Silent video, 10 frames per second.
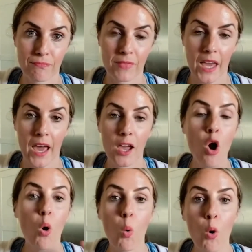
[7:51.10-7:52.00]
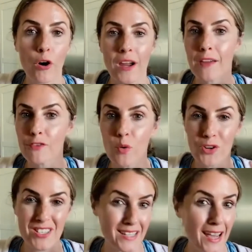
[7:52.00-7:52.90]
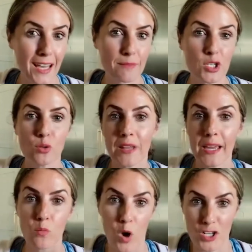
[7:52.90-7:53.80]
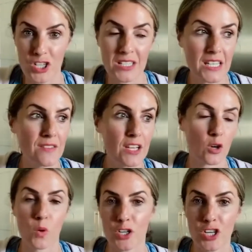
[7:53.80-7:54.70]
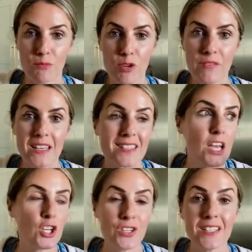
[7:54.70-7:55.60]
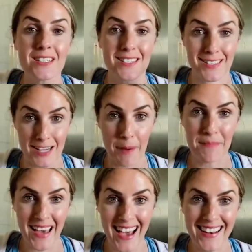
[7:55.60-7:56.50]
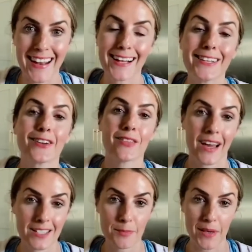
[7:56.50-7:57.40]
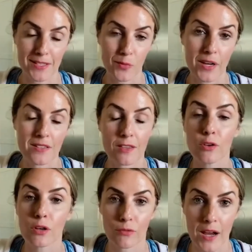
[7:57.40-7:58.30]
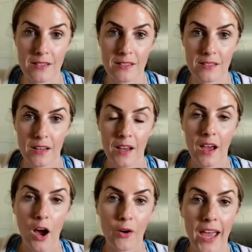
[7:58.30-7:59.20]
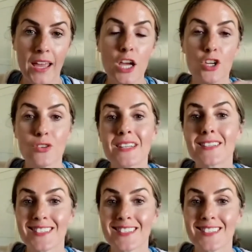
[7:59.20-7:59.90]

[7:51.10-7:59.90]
okay? Or if you are staying up too late watching TV or watching movies, you need to stop that and clear that space away so that you can rest, okay? You need to